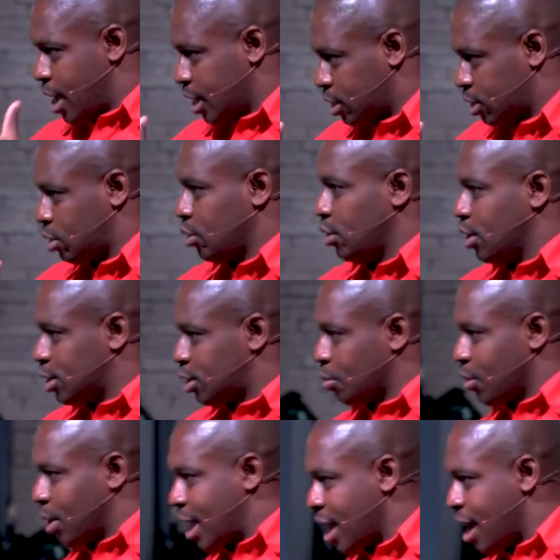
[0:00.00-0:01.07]
students who
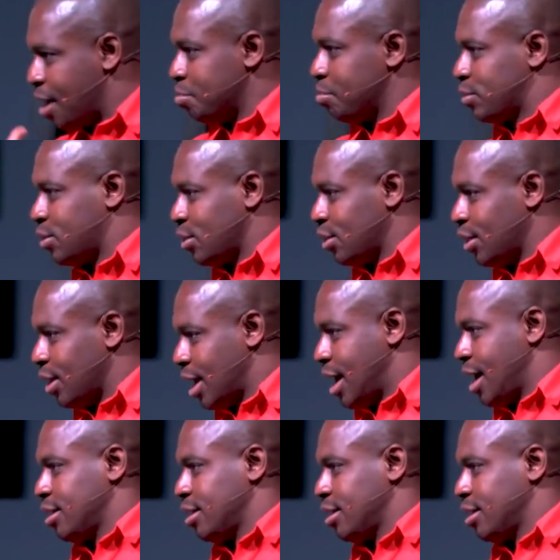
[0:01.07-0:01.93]
would come to